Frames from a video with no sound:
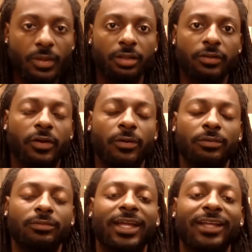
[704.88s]
So
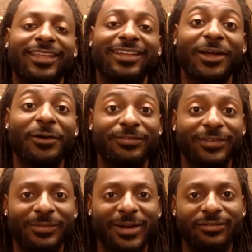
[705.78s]
that's how I feel
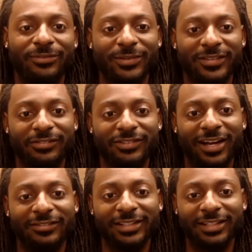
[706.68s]
about full self-driving.